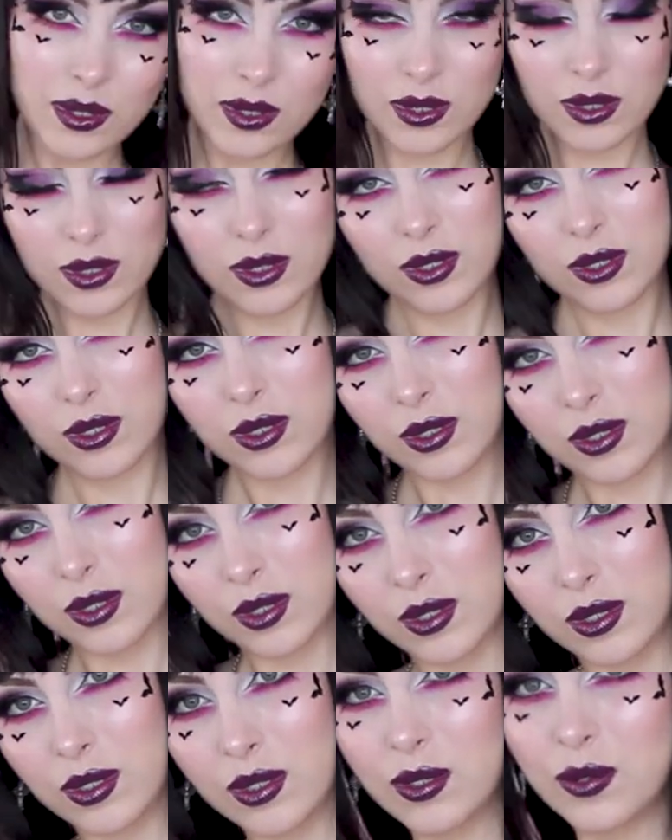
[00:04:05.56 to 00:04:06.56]
a little on
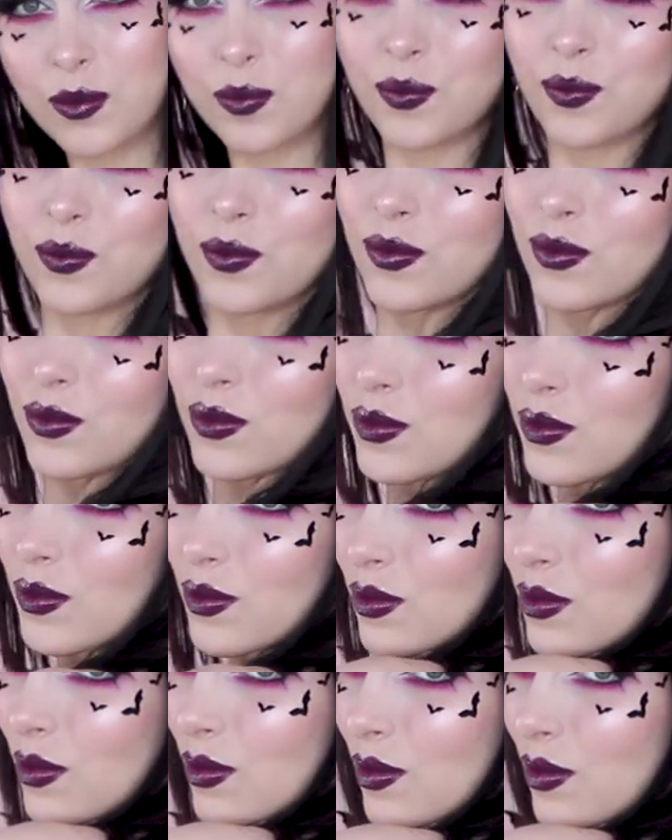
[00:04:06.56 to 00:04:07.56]
the thinner
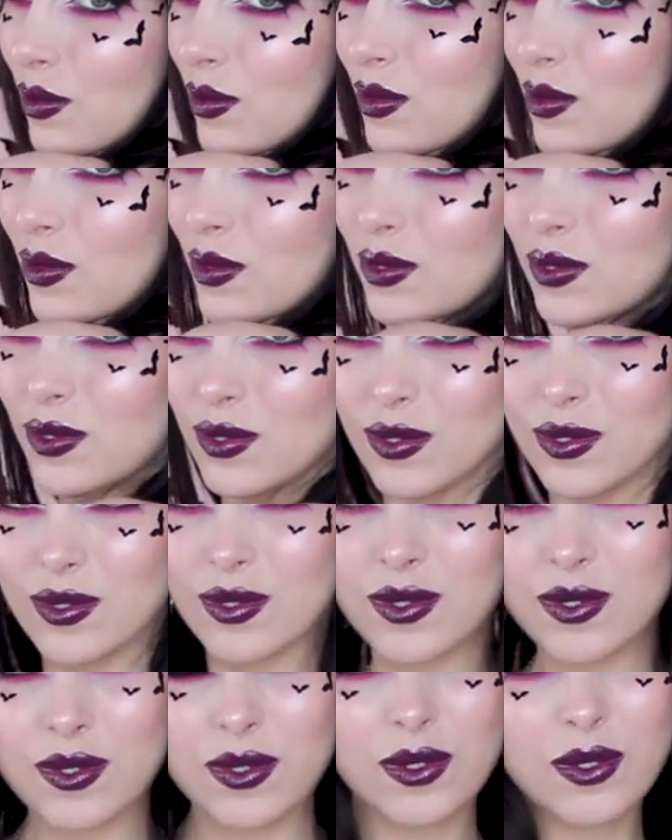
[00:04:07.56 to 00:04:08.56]
side. But this
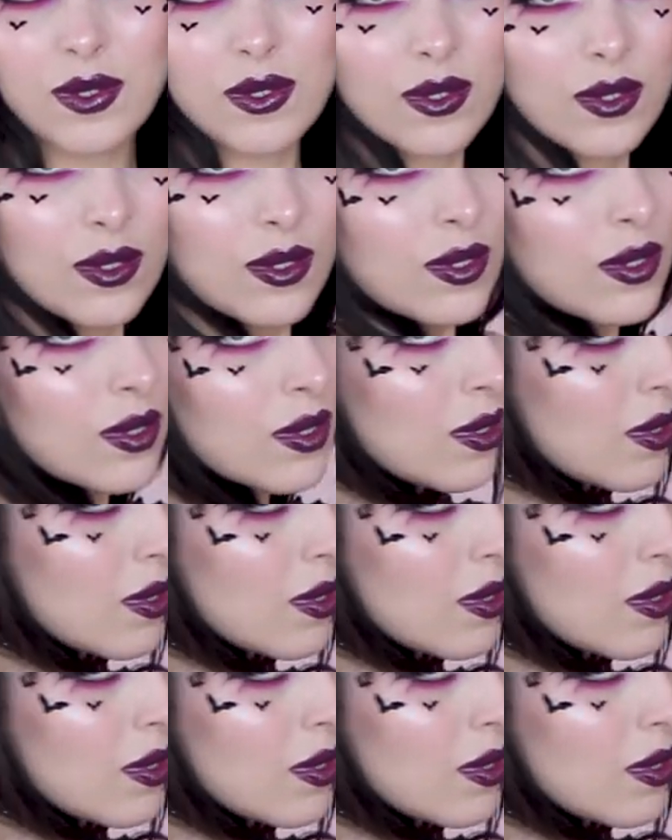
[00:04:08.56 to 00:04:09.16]
is, of course,